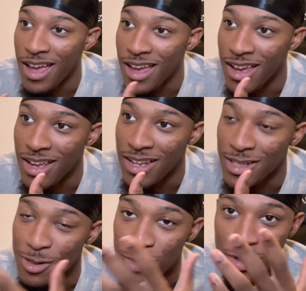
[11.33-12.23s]
and
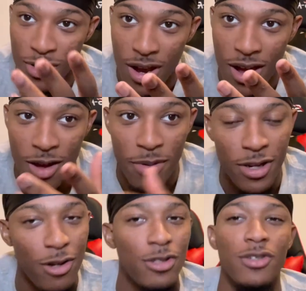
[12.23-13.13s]
subscribe. And
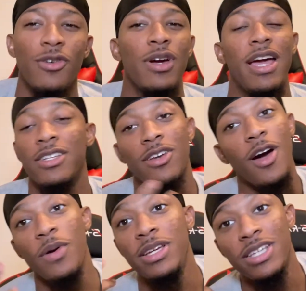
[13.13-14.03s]
also, as
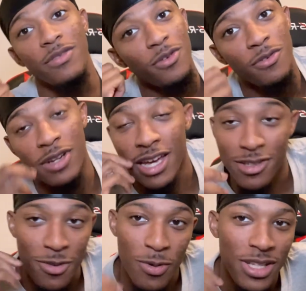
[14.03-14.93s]
always, if you feel like
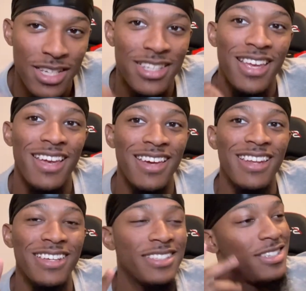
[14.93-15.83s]
someone needs to hear
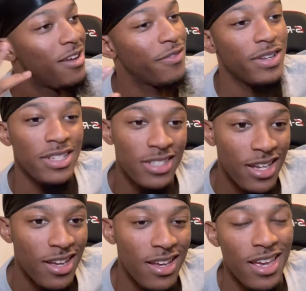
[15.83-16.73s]
this, definitely share.